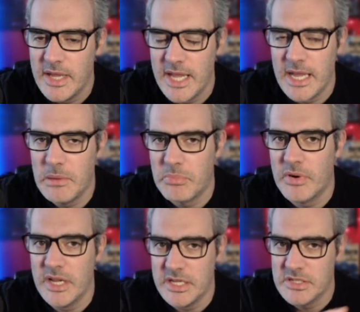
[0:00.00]
air
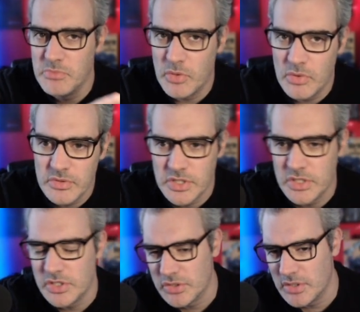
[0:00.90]
brakes more to
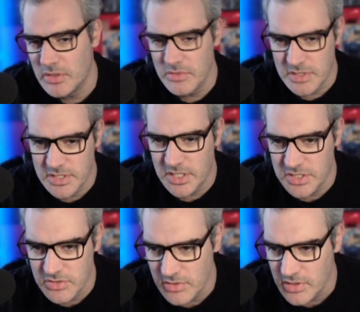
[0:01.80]
control the
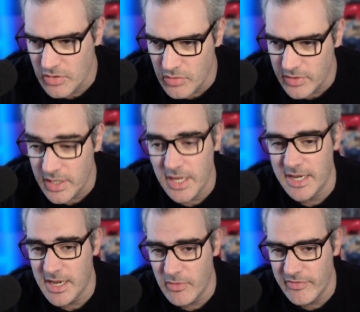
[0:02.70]
turns through the corner,
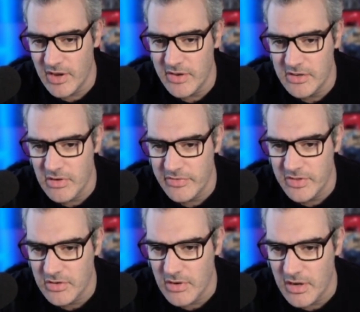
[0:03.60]
and that will vary craft
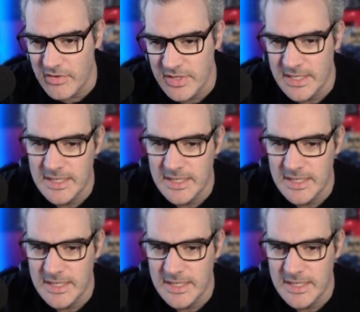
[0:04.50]
to craft.